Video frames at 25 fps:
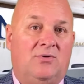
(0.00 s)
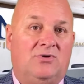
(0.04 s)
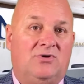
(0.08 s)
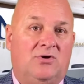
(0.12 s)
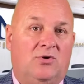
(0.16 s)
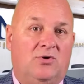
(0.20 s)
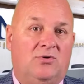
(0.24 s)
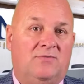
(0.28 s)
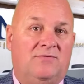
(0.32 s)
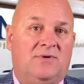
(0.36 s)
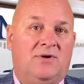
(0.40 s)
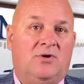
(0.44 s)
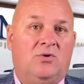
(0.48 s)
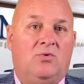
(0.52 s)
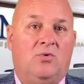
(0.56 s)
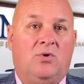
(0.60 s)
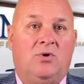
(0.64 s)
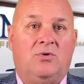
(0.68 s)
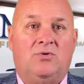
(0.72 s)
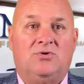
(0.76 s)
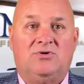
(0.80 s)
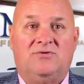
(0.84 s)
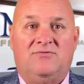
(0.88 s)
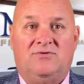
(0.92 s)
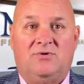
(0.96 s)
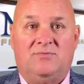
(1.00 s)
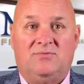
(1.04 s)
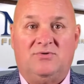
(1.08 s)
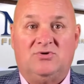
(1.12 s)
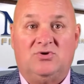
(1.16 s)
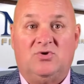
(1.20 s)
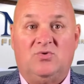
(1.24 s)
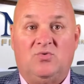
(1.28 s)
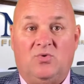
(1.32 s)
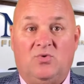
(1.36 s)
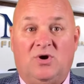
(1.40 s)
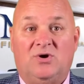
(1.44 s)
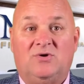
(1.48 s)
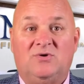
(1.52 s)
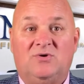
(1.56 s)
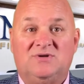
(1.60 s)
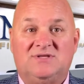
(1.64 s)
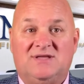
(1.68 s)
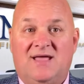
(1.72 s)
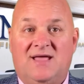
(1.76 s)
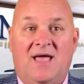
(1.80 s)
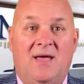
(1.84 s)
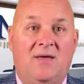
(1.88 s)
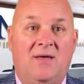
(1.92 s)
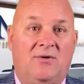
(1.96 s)
So if it grows from
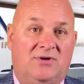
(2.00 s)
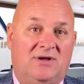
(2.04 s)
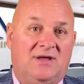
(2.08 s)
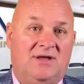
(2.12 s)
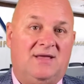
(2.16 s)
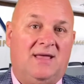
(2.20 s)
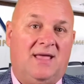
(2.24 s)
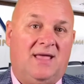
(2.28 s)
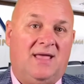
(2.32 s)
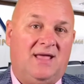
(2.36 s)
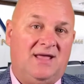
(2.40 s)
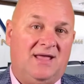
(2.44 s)
$200,000